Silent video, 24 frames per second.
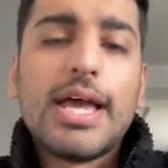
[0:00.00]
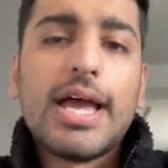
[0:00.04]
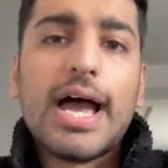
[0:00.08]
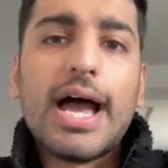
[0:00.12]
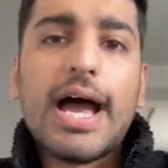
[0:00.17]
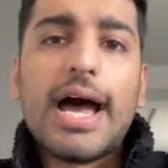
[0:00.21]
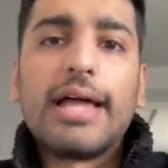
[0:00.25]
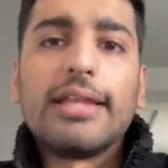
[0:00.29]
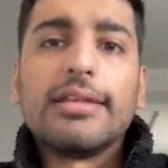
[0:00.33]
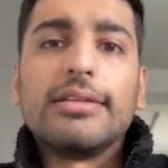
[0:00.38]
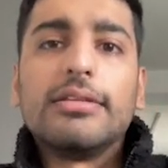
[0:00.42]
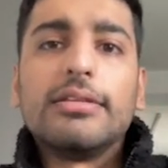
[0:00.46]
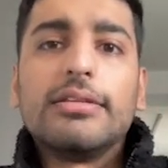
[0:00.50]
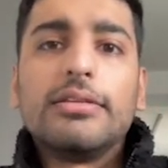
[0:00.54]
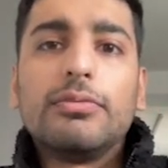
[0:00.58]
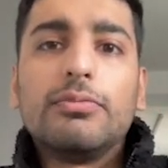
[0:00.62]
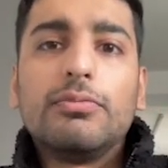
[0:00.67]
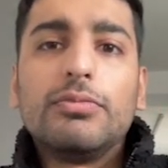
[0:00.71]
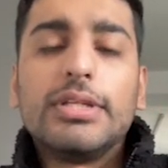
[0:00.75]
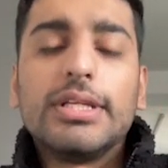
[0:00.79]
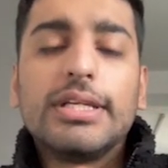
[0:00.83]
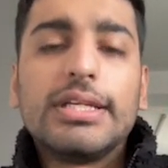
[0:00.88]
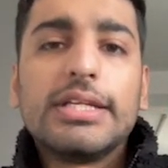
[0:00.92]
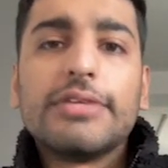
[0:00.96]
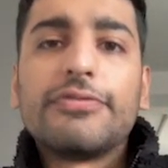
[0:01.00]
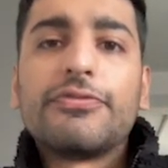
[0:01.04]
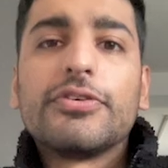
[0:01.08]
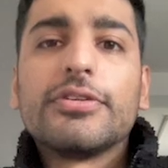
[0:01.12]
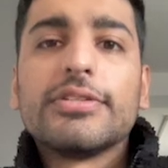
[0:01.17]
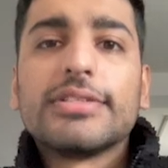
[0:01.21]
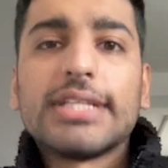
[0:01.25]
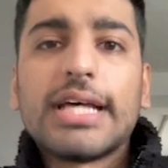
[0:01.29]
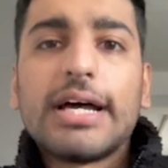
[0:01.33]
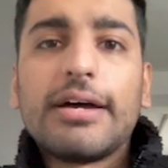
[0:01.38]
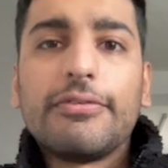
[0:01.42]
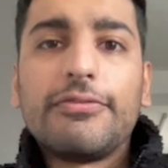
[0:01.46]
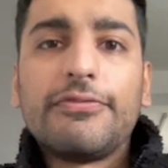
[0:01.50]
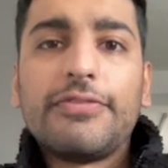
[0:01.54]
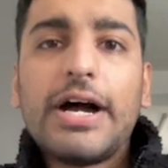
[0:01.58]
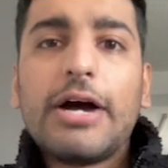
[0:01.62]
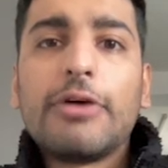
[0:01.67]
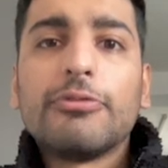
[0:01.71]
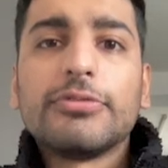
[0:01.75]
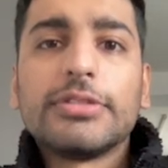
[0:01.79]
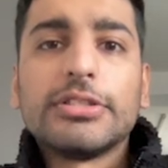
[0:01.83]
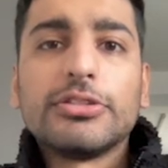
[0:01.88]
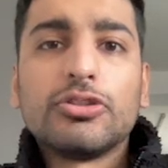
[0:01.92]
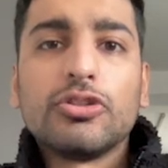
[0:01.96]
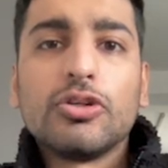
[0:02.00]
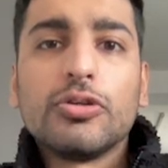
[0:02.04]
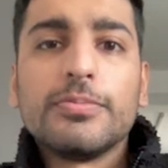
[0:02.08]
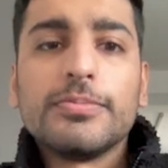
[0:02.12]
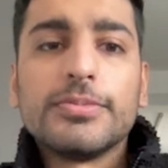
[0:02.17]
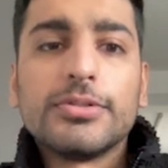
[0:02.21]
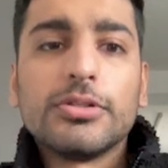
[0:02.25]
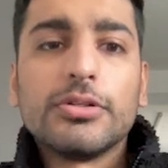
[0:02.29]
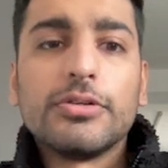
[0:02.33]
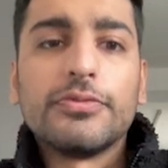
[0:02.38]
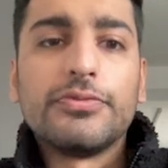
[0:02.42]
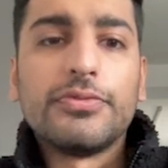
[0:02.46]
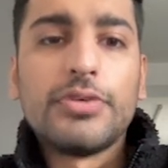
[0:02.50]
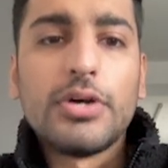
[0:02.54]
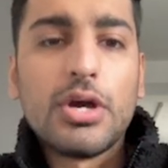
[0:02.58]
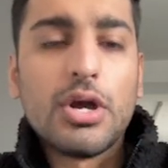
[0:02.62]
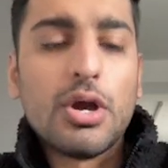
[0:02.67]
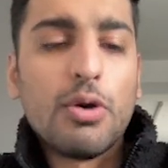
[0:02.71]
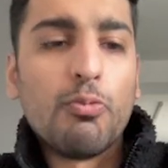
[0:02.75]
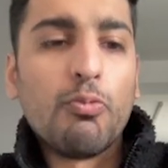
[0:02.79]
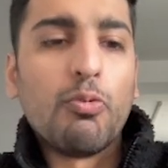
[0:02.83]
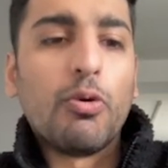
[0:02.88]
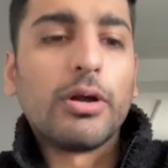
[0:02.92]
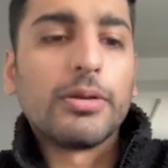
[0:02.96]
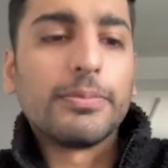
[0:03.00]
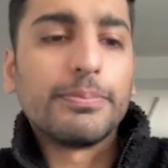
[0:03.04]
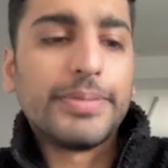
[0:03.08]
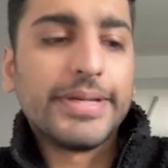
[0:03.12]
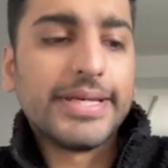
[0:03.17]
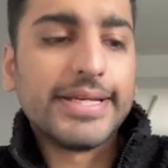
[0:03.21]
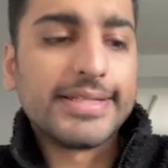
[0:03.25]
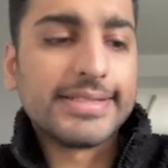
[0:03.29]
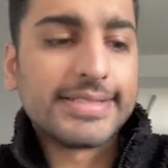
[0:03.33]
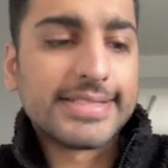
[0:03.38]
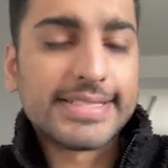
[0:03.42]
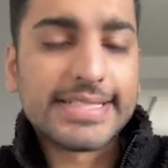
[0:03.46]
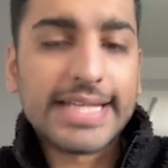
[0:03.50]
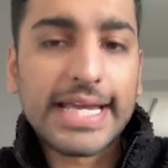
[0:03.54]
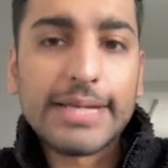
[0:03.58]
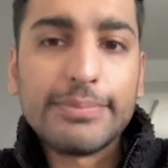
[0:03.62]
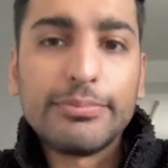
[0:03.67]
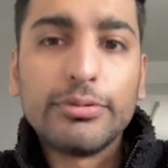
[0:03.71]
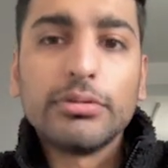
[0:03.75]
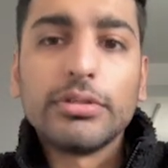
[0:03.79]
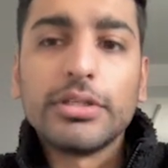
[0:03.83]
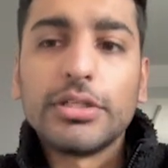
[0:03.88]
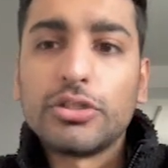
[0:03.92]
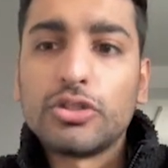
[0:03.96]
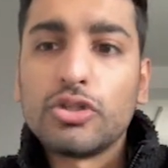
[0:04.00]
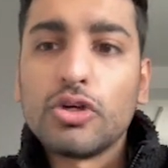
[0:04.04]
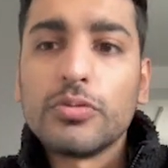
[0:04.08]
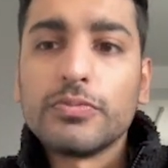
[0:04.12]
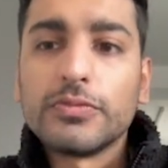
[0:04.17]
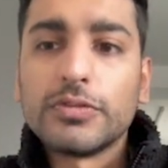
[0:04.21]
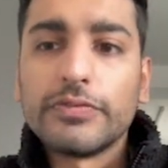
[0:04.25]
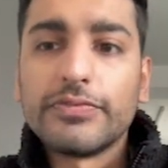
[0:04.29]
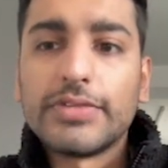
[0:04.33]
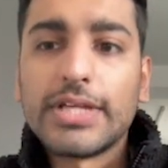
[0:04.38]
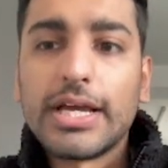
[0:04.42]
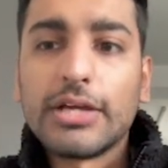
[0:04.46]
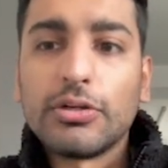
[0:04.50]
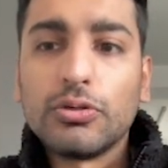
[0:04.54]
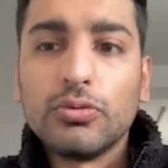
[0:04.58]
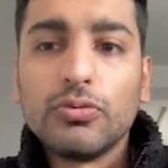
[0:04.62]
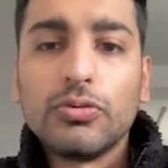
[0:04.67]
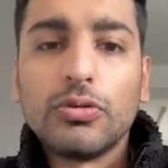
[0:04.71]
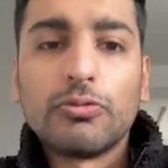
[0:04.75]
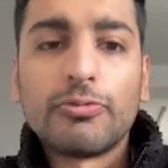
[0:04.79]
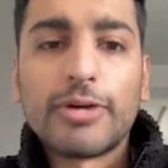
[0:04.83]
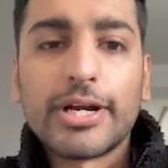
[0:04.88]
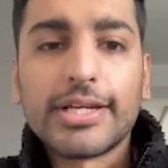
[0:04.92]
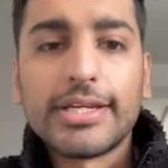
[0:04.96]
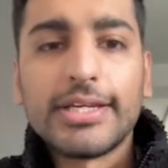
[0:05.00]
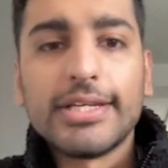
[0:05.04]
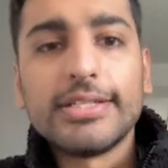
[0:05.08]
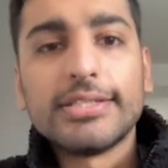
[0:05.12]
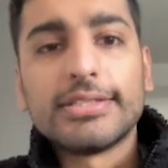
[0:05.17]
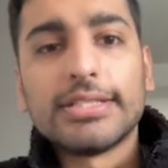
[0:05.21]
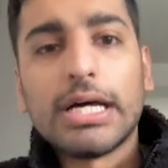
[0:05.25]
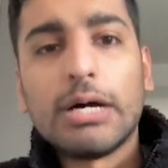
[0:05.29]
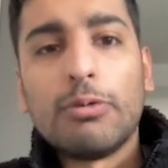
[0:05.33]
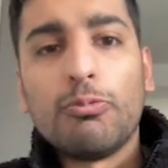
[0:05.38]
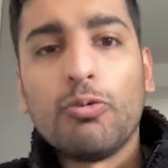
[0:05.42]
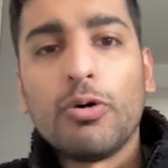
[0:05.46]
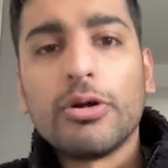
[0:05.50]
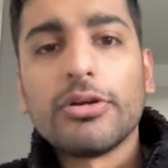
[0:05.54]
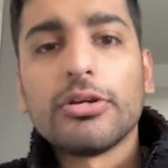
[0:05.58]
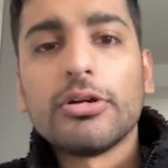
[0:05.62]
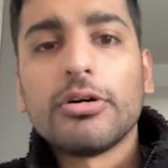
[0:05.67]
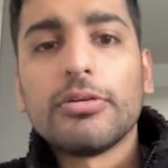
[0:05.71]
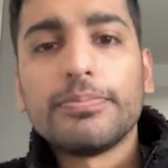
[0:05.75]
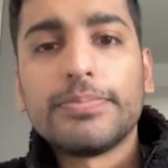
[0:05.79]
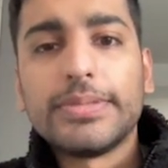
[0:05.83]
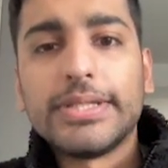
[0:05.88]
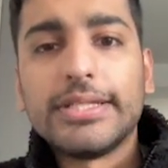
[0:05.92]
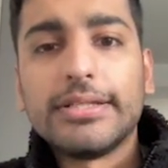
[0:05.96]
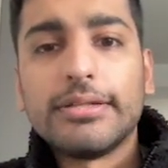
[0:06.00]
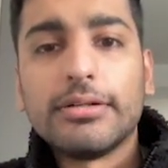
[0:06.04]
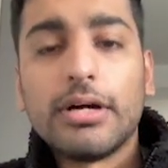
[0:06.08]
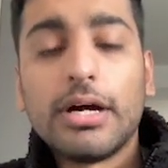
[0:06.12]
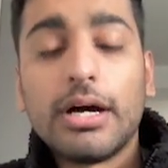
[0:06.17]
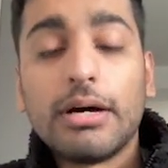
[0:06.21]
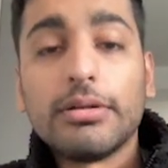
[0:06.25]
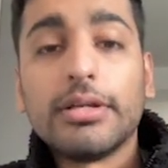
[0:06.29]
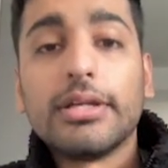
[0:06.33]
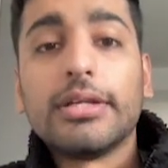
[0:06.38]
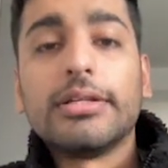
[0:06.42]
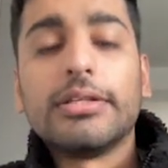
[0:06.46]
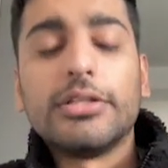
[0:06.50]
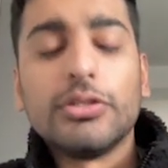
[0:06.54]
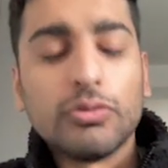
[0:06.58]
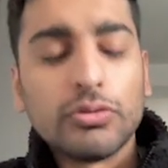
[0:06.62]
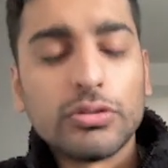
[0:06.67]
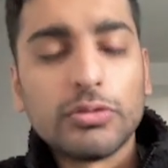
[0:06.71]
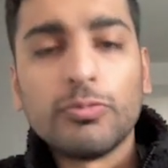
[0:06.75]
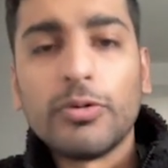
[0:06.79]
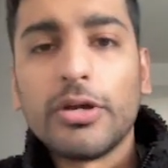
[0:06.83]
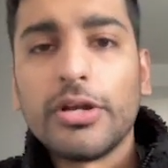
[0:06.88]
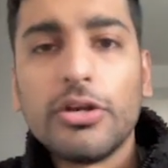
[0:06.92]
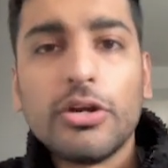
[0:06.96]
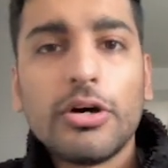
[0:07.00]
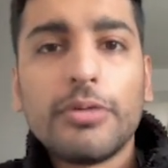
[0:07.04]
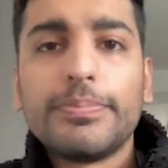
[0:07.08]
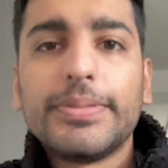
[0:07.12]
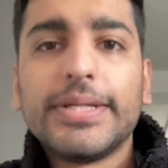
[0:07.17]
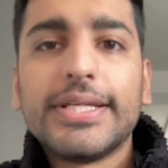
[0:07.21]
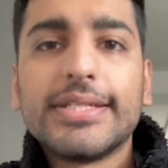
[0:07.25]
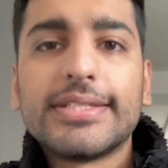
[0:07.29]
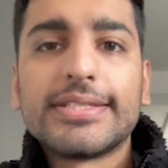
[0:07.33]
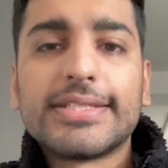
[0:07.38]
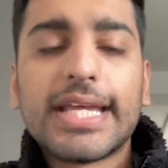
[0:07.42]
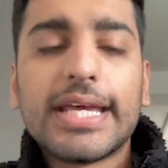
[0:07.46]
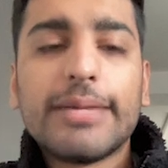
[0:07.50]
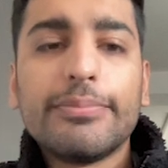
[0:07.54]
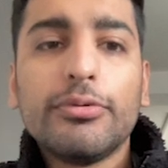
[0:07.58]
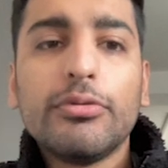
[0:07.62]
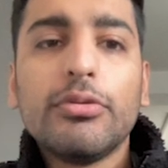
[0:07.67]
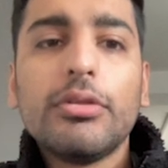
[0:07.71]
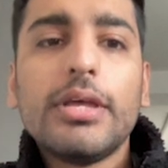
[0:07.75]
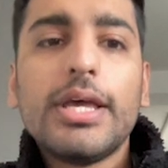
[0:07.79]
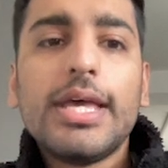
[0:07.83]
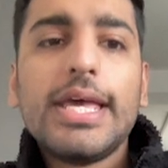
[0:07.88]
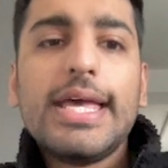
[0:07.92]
And the difference I've found in terms of one being stable in terms of their Google rankings and the other one not being stable,